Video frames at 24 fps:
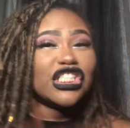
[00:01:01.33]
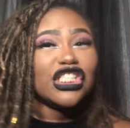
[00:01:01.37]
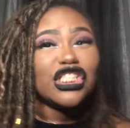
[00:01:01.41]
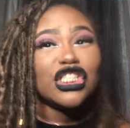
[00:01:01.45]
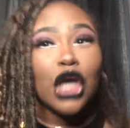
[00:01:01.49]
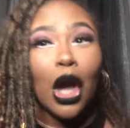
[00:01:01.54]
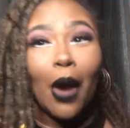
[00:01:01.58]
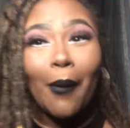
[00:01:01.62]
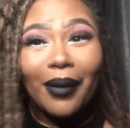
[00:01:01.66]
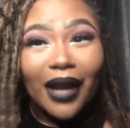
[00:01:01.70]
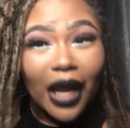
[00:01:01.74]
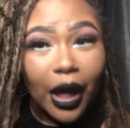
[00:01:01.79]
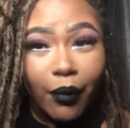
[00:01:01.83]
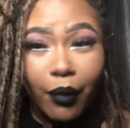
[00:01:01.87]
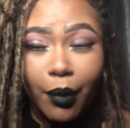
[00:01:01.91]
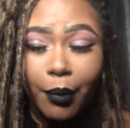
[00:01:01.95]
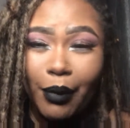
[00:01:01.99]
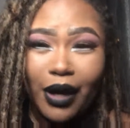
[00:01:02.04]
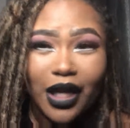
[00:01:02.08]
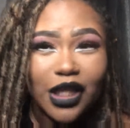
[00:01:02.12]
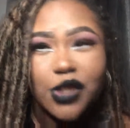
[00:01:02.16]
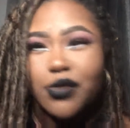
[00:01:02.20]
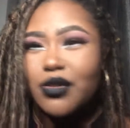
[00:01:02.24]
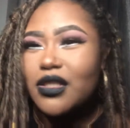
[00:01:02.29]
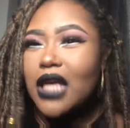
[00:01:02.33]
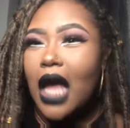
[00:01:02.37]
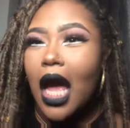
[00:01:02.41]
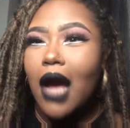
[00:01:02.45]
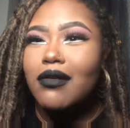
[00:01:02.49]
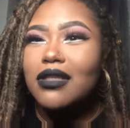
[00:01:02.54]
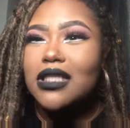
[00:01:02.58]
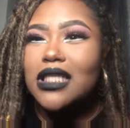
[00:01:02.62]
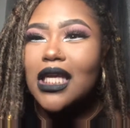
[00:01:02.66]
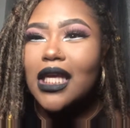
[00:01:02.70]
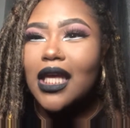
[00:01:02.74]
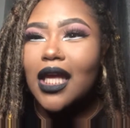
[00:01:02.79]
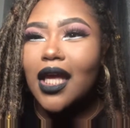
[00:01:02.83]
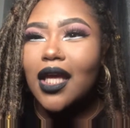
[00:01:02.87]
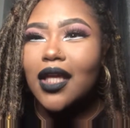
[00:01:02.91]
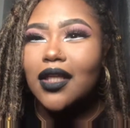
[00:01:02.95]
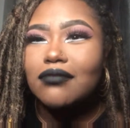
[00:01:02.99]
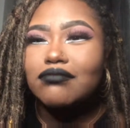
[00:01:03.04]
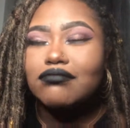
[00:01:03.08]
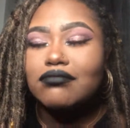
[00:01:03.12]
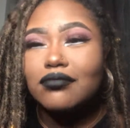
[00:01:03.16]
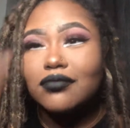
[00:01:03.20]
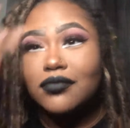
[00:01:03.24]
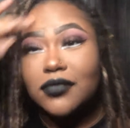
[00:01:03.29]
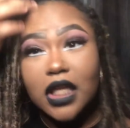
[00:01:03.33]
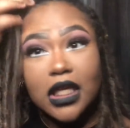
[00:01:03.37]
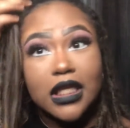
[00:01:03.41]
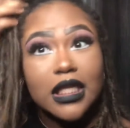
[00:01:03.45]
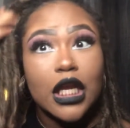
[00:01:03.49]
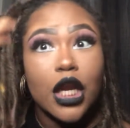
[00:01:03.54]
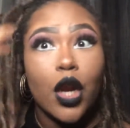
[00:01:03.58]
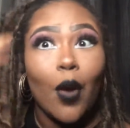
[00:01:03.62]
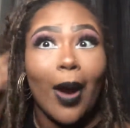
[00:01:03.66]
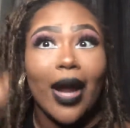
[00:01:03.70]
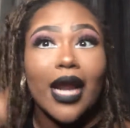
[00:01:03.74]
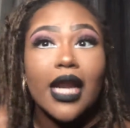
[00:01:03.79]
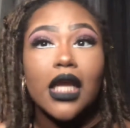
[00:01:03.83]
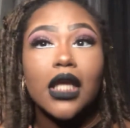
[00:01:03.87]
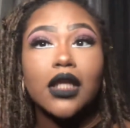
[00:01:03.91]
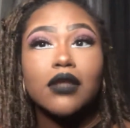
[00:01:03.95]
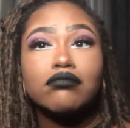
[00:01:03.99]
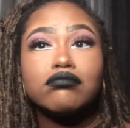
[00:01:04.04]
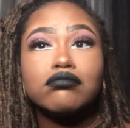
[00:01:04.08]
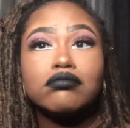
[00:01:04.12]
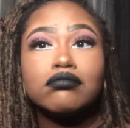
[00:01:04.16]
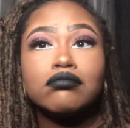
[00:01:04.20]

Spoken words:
did y'all play with Bratz when y'all was a kid? Because I know I did.